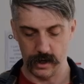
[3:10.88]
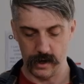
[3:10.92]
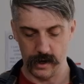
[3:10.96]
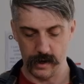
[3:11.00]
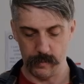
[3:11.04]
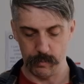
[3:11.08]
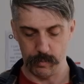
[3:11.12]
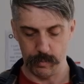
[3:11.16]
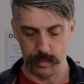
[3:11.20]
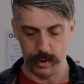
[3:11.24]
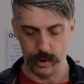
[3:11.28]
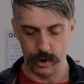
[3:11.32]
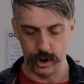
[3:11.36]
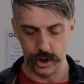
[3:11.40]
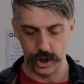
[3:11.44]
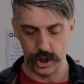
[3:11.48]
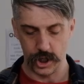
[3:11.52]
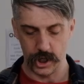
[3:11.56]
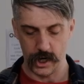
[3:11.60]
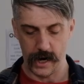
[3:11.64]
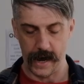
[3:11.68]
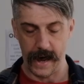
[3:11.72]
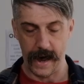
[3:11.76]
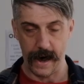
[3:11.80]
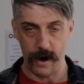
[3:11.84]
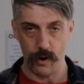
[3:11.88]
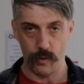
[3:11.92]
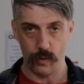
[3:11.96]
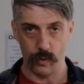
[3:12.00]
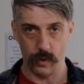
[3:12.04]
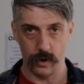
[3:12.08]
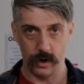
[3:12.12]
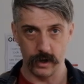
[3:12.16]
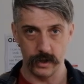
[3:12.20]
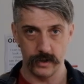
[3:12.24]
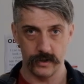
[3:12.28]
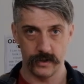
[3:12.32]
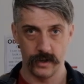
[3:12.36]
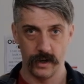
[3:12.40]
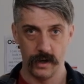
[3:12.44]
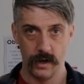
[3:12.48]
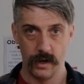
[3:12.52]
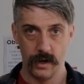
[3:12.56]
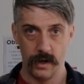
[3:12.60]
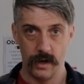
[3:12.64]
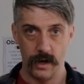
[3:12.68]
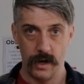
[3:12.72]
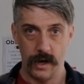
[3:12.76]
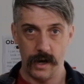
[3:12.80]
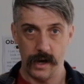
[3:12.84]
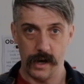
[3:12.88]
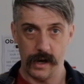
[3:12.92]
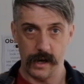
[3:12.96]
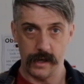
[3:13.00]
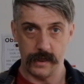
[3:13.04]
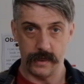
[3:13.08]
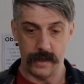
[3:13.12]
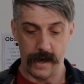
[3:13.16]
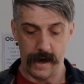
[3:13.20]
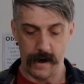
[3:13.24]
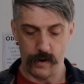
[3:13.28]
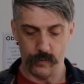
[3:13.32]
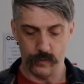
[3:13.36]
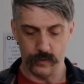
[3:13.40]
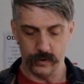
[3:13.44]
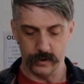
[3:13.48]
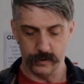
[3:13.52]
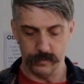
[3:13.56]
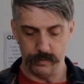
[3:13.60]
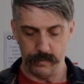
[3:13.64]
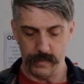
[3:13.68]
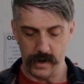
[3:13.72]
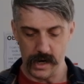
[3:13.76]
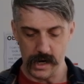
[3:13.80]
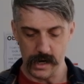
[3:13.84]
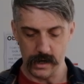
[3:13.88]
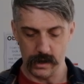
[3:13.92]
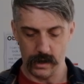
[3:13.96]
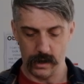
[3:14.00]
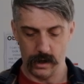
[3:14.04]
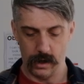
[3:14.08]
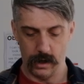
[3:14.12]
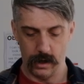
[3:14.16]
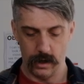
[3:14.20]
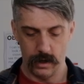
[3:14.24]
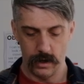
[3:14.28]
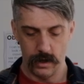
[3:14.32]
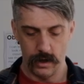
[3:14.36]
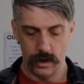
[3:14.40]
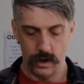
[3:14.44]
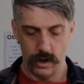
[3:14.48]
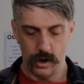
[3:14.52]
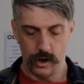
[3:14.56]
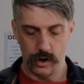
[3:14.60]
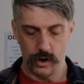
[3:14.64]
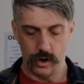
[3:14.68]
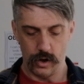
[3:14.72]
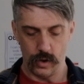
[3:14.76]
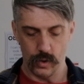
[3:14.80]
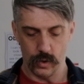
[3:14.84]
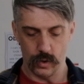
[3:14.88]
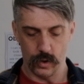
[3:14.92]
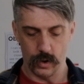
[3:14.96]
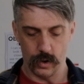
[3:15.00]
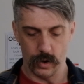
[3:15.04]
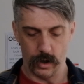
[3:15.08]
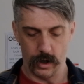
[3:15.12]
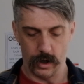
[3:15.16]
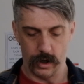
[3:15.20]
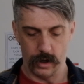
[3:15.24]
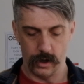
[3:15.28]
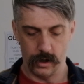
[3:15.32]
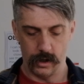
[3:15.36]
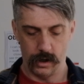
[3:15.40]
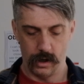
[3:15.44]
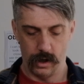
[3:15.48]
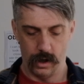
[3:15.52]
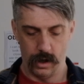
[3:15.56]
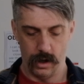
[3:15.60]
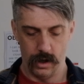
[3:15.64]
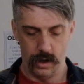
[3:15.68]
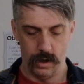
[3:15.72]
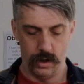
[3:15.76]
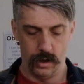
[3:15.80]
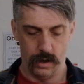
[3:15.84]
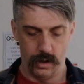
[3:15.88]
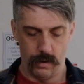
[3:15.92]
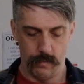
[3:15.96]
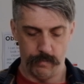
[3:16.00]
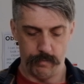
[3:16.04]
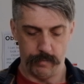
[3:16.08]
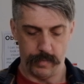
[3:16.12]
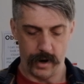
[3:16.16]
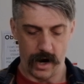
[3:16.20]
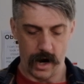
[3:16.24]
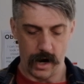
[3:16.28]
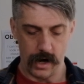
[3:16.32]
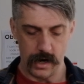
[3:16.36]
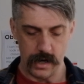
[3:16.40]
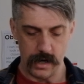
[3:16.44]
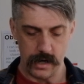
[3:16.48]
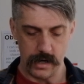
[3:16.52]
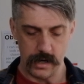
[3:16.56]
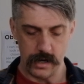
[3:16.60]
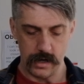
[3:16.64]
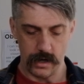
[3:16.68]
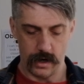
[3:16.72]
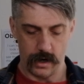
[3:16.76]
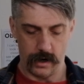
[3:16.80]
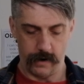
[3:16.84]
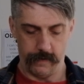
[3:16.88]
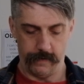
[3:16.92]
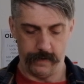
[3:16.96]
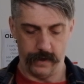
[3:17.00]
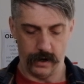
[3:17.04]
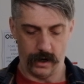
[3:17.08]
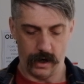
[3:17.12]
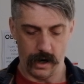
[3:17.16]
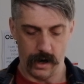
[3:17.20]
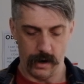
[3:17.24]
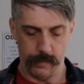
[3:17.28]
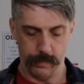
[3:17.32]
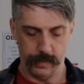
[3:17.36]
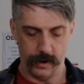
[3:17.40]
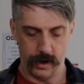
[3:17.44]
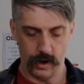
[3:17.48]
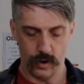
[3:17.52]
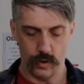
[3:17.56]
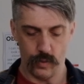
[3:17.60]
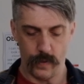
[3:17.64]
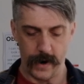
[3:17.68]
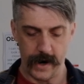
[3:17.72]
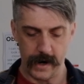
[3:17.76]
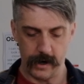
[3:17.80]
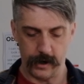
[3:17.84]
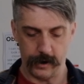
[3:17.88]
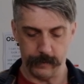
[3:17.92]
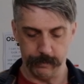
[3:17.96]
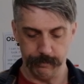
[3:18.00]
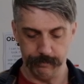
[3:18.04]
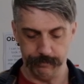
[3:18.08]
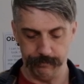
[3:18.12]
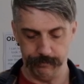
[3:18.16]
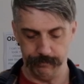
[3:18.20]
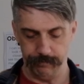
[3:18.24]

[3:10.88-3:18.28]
and push outwards, and that will make your body of the cup go wider.